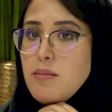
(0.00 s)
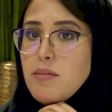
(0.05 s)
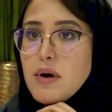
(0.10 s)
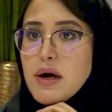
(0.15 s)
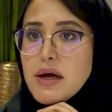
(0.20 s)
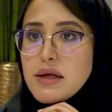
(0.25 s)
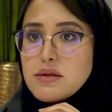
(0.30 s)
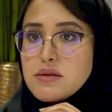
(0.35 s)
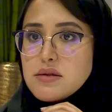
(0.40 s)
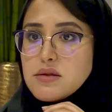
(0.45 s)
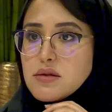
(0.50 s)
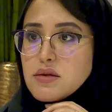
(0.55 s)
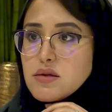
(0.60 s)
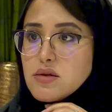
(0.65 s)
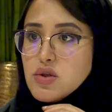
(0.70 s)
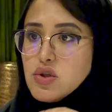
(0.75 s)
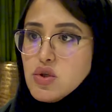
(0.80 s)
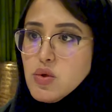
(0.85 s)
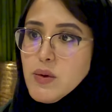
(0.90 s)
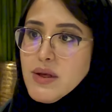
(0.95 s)
But
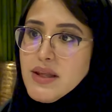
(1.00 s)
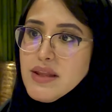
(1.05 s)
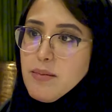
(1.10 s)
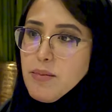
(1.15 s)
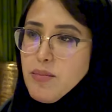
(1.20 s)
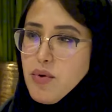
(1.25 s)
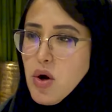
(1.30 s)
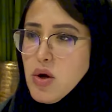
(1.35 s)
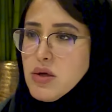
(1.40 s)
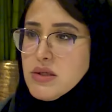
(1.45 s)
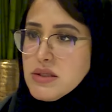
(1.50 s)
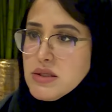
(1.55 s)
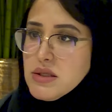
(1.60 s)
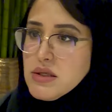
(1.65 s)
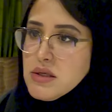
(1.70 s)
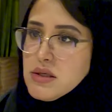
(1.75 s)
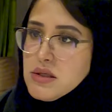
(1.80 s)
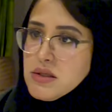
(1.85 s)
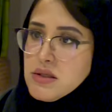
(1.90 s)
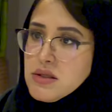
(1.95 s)
doing the
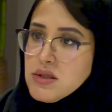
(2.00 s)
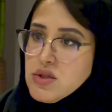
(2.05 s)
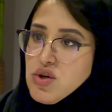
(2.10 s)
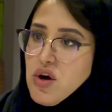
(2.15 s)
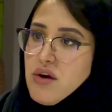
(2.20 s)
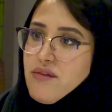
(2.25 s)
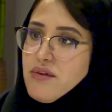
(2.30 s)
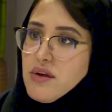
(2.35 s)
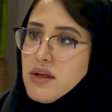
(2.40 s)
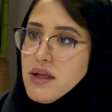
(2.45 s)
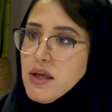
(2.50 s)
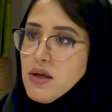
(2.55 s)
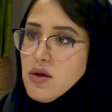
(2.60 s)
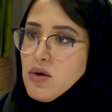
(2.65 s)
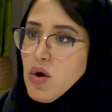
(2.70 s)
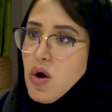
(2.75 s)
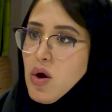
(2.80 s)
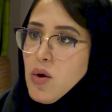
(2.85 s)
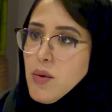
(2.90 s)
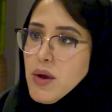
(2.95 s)
process, traveling,
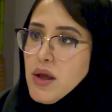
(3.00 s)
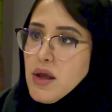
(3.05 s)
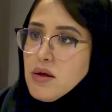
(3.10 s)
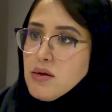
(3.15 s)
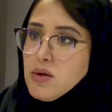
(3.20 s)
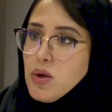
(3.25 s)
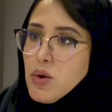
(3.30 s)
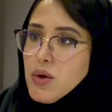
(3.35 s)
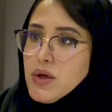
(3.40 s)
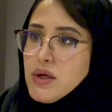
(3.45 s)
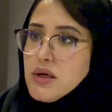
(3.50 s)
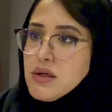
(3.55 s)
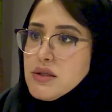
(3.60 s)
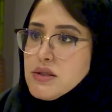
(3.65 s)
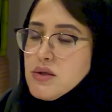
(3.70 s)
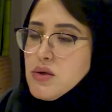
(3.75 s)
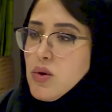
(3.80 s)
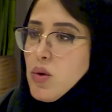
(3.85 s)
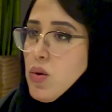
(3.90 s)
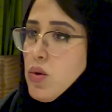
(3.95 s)
going, lawyers
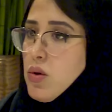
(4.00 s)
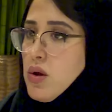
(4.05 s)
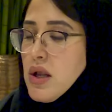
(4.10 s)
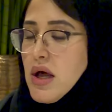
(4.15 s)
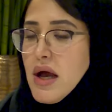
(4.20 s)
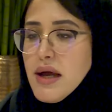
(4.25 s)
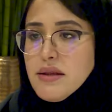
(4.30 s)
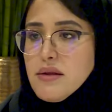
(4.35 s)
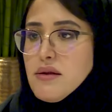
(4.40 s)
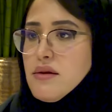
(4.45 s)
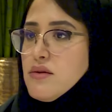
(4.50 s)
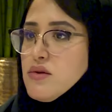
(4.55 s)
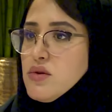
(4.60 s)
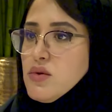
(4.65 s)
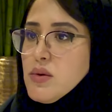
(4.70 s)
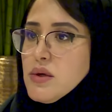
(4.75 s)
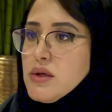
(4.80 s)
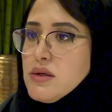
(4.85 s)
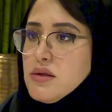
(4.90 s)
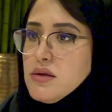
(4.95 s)
and all, I didn't
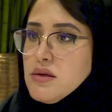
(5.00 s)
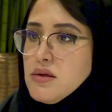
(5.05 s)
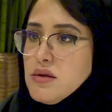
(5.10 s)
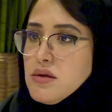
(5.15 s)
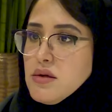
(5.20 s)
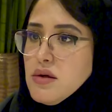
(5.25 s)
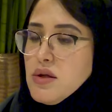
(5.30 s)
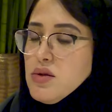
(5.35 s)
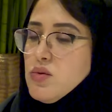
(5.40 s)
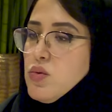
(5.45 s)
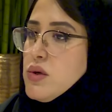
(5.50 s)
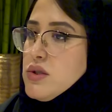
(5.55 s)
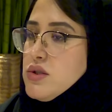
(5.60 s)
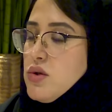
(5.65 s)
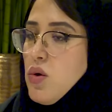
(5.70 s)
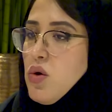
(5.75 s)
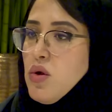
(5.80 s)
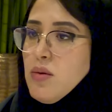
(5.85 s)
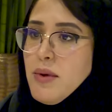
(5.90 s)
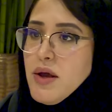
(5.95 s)
do it. It was
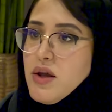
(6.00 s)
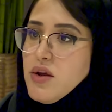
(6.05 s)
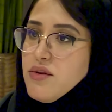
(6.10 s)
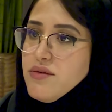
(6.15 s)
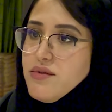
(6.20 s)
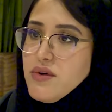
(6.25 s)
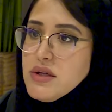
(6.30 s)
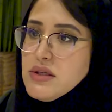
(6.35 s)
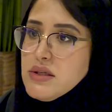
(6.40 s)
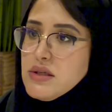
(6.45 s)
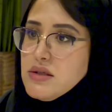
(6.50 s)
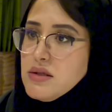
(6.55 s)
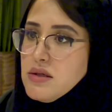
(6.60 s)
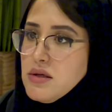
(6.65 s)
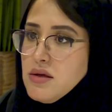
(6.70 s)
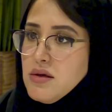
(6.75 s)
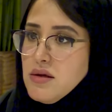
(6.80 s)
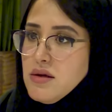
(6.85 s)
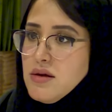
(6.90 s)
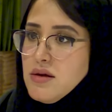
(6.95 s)
all my university.